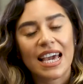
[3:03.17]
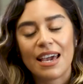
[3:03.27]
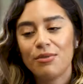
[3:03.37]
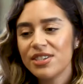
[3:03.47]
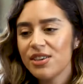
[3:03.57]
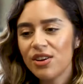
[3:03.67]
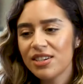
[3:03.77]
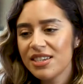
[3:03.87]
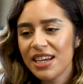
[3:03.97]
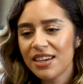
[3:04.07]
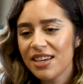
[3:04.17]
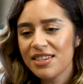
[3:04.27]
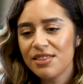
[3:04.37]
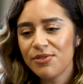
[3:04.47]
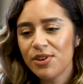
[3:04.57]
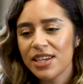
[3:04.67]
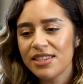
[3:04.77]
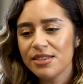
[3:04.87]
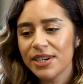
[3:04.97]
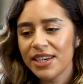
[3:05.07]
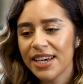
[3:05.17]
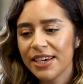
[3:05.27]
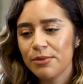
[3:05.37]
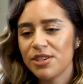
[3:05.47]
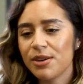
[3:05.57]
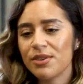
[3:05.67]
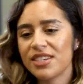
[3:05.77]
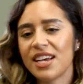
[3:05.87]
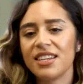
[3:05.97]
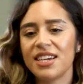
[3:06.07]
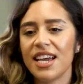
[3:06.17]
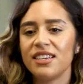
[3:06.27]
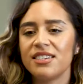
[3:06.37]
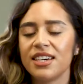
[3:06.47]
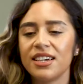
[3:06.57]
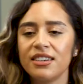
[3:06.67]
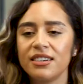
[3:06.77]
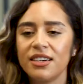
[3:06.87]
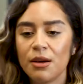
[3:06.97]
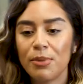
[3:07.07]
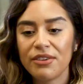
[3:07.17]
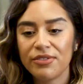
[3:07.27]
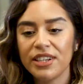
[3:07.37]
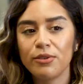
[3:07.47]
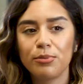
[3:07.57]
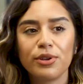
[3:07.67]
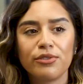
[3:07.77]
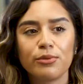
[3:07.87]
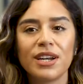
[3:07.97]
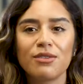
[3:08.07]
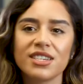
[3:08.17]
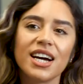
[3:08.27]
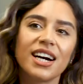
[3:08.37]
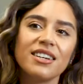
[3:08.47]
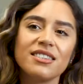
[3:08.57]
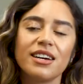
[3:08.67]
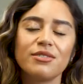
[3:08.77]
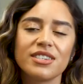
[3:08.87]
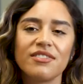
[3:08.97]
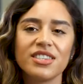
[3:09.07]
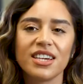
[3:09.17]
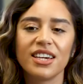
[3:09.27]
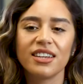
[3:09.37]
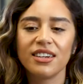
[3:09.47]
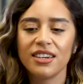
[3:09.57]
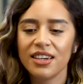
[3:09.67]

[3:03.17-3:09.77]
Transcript: It was, honestly, I did fall into it. So I was signed at 18, played for Liverpool from when I was 9 till I was 17.